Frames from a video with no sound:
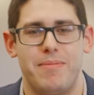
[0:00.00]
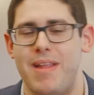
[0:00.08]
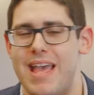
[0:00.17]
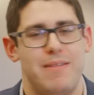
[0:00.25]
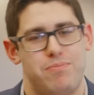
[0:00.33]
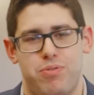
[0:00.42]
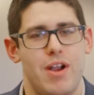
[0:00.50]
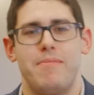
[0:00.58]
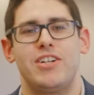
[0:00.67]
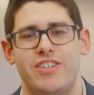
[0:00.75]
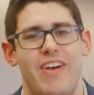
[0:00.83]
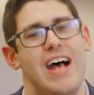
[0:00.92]
And it pretty
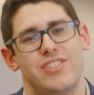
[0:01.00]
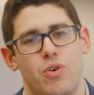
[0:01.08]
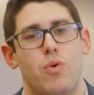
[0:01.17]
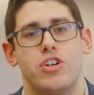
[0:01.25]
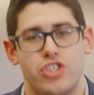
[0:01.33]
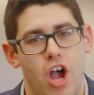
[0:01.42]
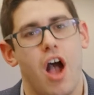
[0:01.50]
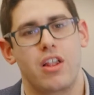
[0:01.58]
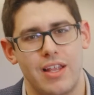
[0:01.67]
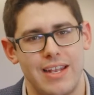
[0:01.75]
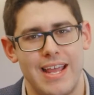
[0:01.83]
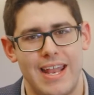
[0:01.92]
much, if it has the word
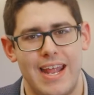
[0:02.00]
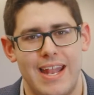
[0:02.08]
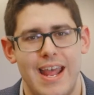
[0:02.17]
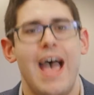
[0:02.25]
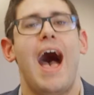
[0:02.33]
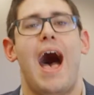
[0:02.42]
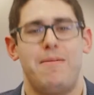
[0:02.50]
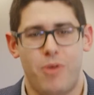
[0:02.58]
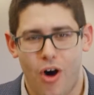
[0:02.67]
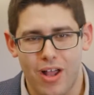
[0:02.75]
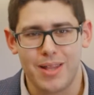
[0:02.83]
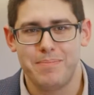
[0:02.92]
chocolate in it, I'm
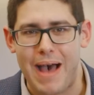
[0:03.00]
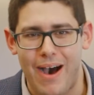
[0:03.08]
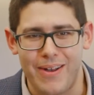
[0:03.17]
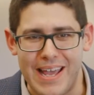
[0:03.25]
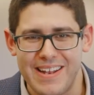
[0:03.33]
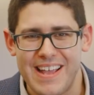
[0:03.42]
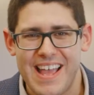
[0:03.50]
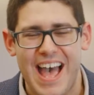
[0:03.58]
all about it.